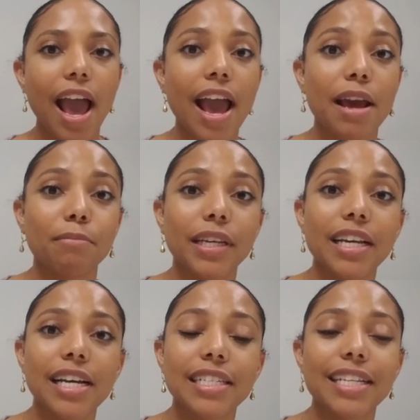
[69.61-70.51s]
and
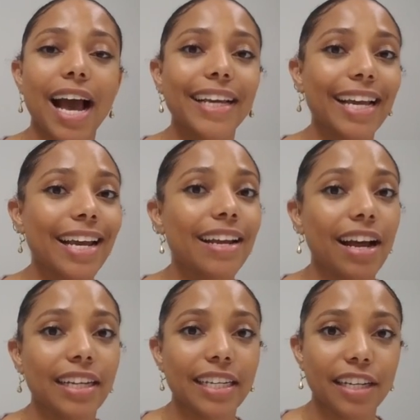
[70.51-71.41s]
because I
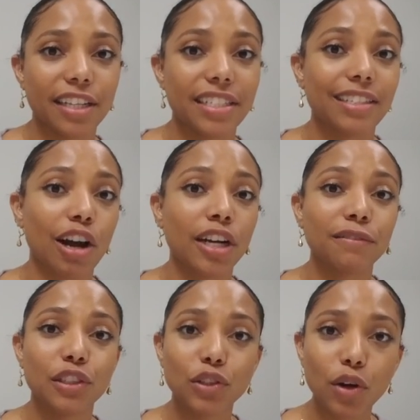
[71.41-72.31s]
cannot hear the sound
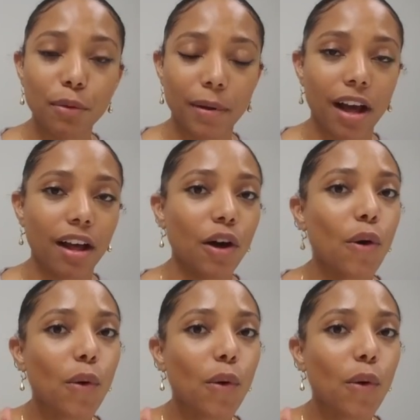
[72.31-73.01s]
of the doorbell